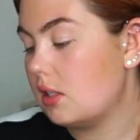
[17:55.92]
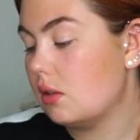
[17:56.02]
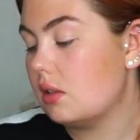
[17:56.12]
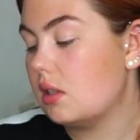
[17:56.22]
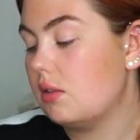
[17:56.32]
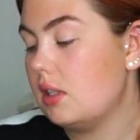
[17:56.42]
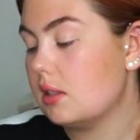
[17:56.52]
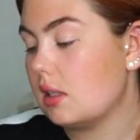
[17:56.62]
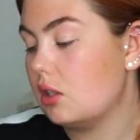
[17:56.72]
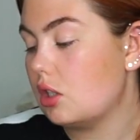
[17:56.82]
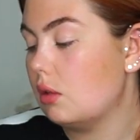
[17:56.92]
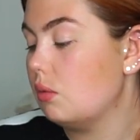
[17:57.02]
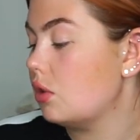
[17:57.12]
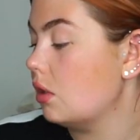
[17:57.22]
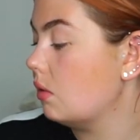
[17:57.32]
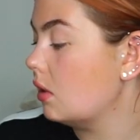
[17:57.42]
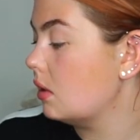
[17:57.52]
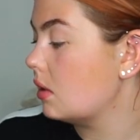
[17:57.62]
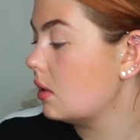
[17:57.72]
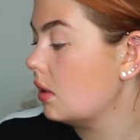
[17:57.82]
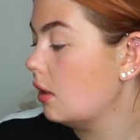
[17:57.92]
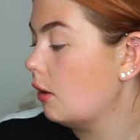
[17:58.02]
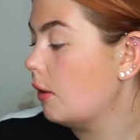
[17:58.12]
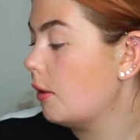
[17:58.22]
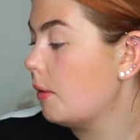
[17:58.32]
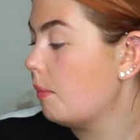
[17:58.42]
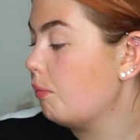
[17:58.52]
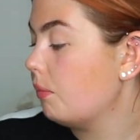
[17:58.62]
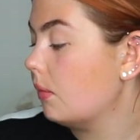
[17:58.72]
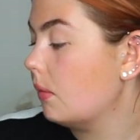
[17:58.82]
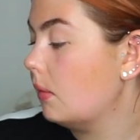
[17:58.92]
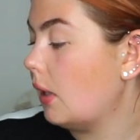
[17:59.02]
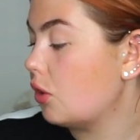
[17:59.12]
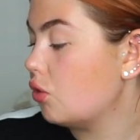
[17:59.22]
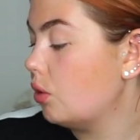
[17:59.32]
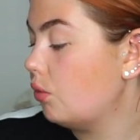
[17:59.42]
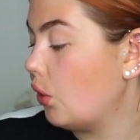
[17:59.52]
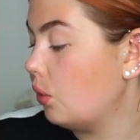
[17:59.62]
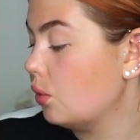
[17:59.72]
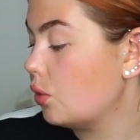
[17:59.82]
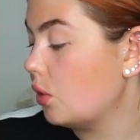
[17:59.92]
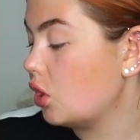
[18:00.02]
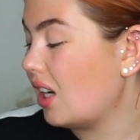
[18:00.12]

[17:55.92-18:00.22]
so there's 3 skin tones. So there's natural rose, which